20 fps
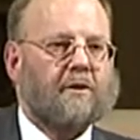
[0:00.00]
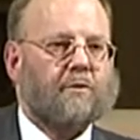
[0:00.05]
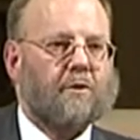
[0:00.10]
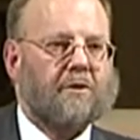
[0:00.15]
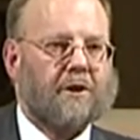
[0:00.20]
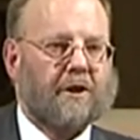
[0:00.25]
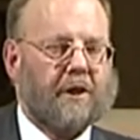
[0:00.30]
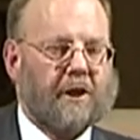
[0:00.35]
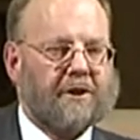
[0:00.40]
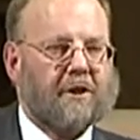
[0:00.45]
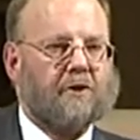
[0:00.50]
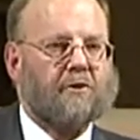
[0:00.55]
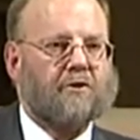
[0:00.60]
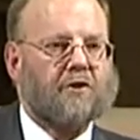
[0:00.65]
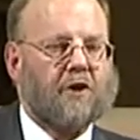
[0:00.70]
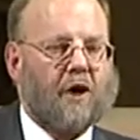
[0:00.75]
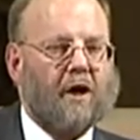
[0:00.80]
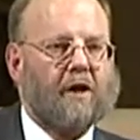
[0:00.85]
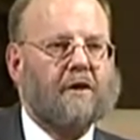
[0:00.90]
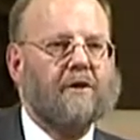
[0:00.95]
with a clinical
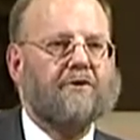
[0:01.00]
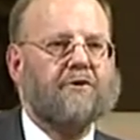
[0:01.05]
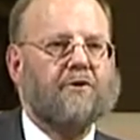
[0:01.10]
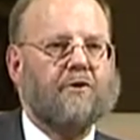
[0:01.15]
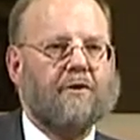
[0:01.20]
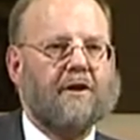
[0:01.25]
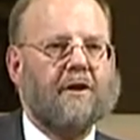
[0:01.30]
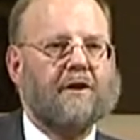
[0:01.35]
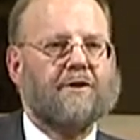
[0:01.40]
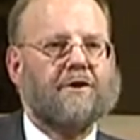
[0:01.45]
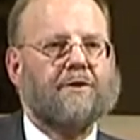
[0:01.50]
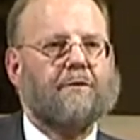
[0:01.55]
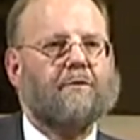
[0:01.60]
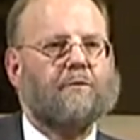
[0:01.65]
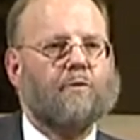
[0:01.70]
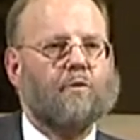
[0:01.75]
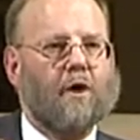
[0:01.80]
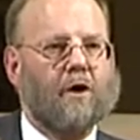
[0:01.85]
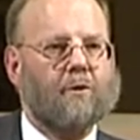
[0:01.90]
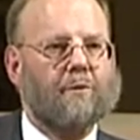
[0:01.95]
trials unit
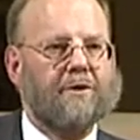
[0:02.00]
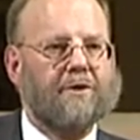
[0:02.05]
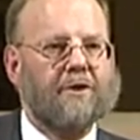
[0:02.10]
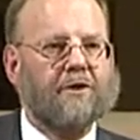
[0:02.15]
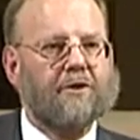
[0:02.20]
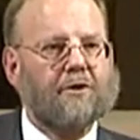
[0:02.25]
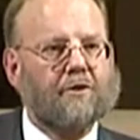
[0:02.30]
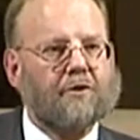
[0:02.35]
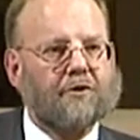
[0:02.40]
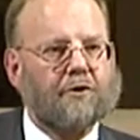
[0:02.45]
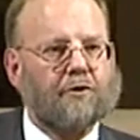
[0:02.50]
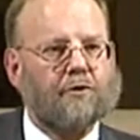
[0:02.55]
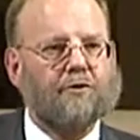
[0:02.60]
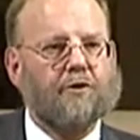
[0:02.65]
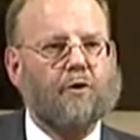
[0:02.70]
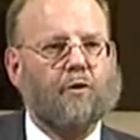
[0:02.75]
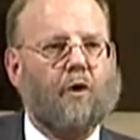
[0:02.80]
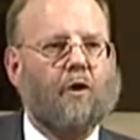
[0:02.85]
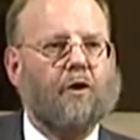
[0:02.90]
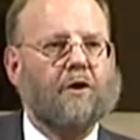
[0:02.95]
well positioned
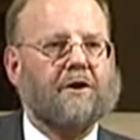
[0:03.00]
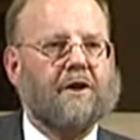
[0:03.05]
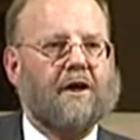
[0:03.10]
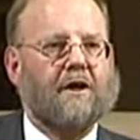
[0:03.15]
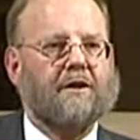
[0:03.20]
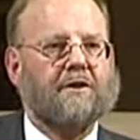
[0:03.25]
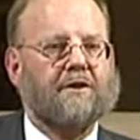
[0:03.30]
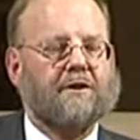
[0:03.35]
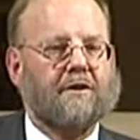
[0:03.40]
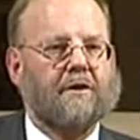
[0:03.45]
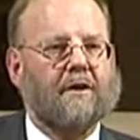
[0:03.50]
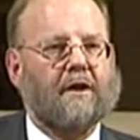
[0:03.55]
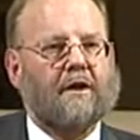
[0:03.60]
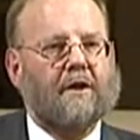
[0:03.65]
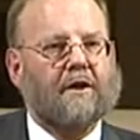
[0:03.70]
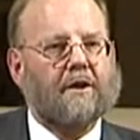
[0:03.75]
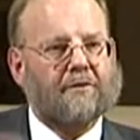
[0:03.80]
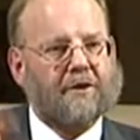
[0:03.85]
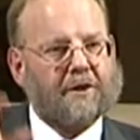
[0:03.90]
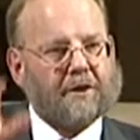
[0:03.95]
to organise
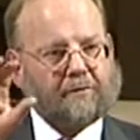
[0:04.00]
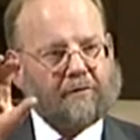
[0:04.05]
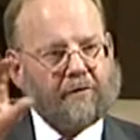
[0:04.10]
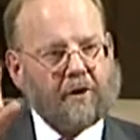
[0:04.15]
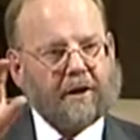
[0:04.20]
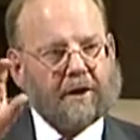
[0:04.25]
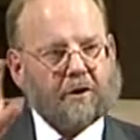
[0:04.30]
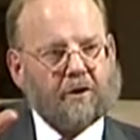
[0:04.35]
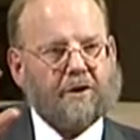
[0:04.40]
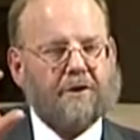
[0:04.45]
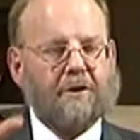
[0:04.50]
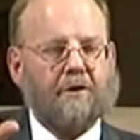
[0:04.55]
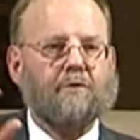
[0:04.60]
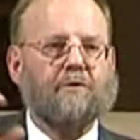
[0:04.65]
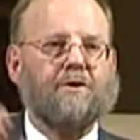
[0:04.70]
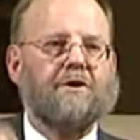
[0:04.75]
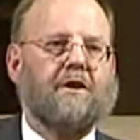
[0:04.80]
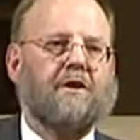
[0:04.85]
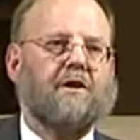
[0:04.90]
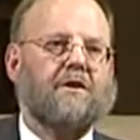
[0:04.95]
this very
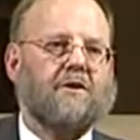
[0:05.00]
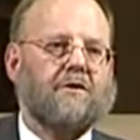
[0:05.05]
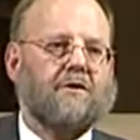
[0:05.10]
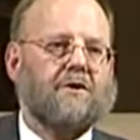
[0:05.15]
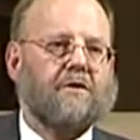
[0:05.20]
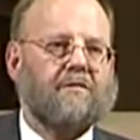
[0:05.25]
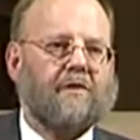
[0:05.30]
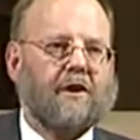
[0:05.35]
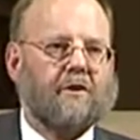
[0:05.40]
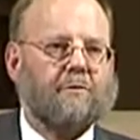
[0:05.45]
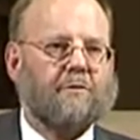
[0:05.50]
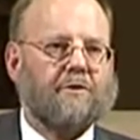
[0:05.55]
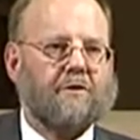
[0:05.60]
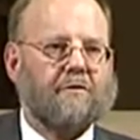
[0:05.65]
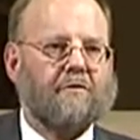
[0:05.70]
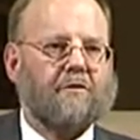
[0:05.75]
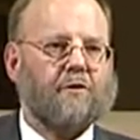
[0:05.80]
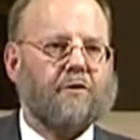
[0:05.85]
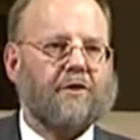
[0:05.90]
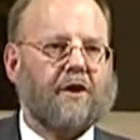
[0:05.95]
critical stage in the development
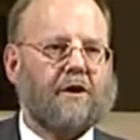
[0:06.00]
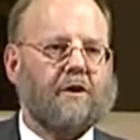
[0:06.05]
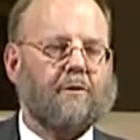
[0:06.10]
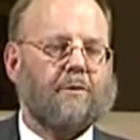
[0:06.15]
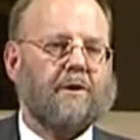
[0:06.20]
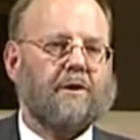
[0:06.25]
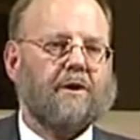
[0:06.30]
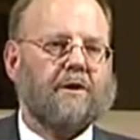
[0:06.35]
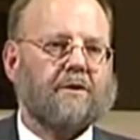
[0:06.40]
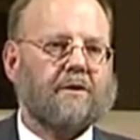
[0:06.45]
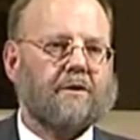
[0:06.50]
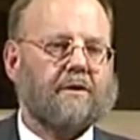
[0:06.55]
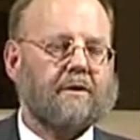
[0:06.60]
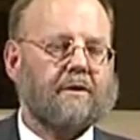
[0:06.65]
of new therapies.